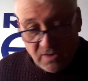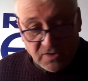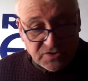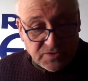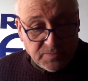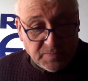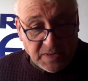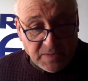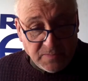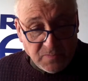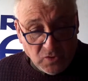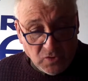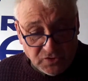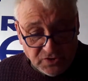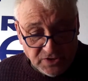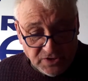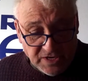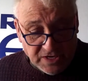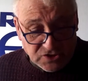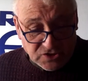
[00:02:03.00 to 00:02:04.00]
is a big
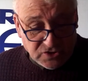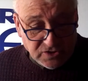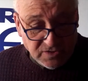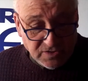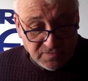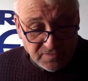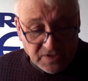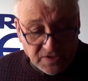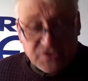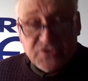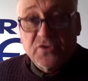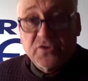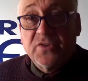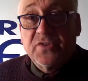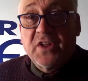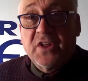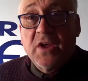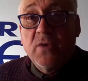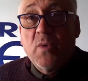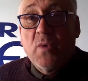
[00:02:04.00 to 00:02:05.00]
multinational investor and
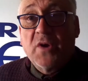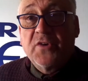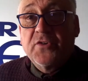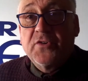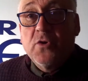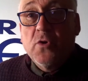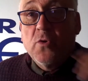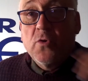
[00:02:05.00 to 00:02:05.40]
they want to go